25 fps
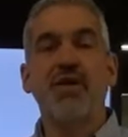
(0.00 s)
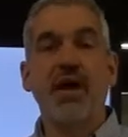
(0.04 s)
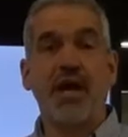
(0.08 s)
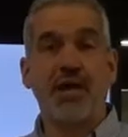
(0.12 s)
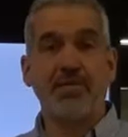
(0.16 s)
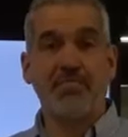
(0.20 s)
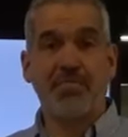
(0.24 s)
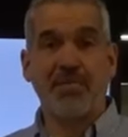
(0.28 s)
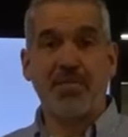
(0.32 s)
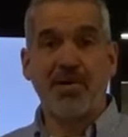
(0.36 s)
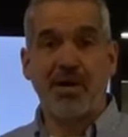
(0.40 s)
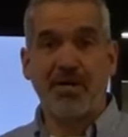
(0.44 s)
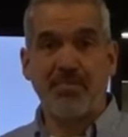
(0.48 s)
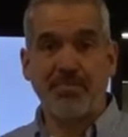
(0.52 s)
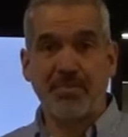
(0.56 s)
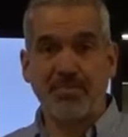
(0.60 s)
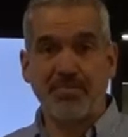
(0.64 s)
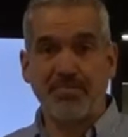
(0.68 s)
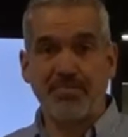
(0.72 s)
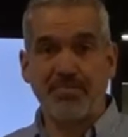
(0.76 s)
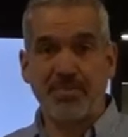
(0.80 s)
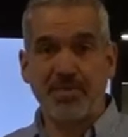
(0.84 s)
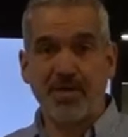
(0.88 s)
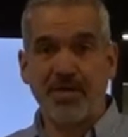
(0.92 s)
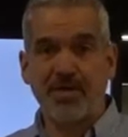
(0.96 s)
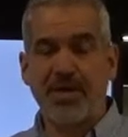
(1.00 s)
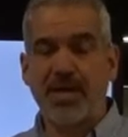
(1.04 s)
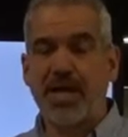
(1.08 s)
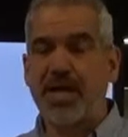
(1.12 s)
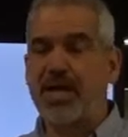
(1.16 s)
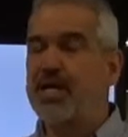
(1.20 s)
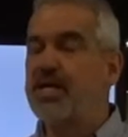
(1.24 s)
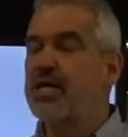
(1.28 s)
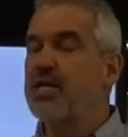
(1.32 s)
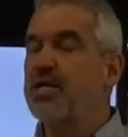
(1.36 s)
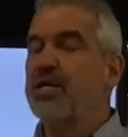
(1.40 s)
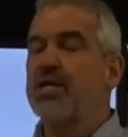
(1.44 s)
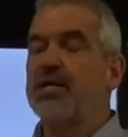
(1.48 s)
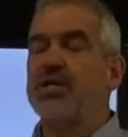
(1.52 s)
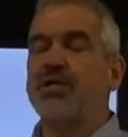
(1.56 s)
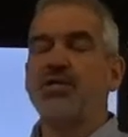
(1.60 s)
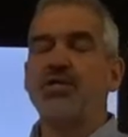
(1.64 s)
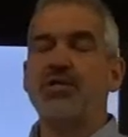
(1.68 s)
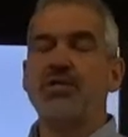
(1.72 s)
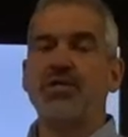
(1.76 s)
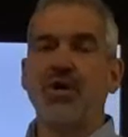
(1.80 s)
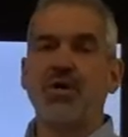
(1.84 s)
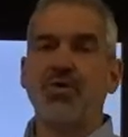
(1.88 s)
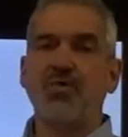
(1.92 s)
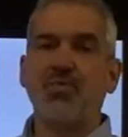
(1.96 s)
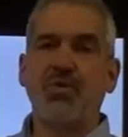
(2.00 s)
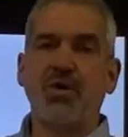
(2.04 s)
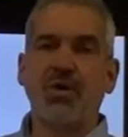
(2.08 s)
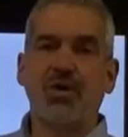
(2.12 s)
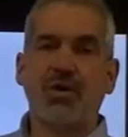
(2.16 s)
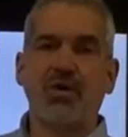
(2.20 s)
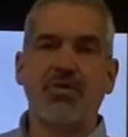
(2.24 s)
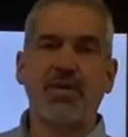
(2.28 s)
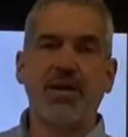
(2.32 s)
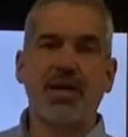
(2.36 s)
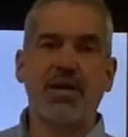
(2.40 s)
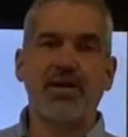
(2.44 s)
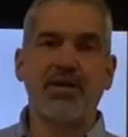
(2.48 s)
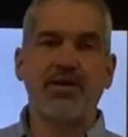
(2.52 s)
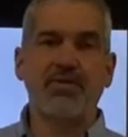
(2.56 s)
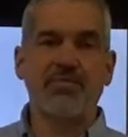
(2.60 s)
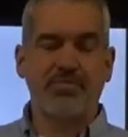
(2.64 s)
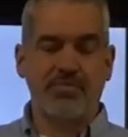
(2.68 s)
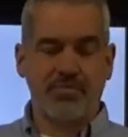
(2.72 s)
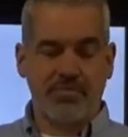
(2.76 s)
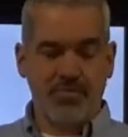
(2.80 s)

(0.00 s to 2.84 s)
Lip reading: got a problem, okay? Don't work around it.